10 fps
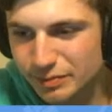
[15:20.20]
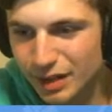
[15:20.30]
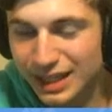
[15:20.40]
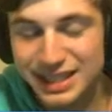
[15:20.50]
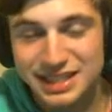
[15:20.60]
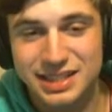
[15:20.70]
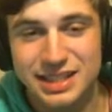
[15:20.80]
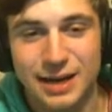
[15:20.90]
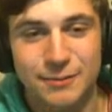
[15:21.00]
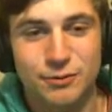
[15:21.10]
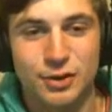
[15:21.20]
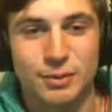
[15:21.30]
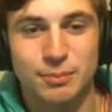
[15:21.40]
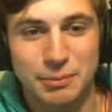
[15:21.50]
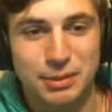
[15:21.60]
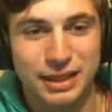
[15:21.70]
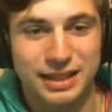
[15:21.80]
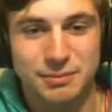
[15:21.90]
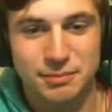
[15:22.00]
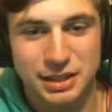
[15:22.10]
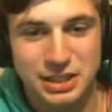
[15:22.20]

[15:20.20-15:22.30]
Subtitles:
I guess it's a time for me plugging my